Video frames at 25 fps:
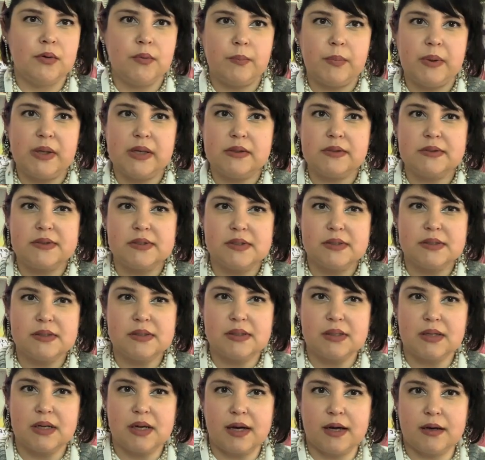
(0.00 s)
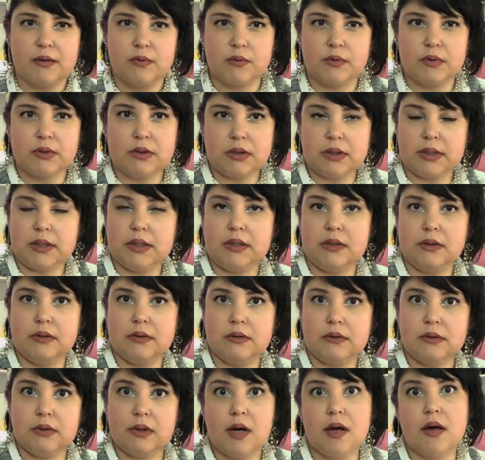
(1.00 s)
pieces that I really
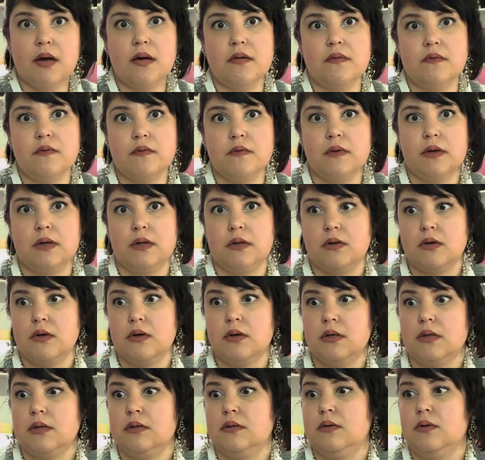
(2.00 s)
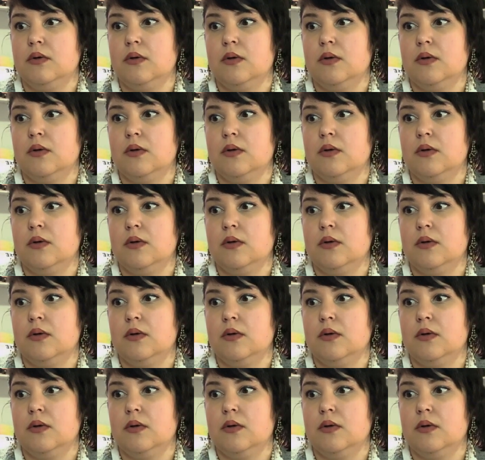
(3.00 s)
love and not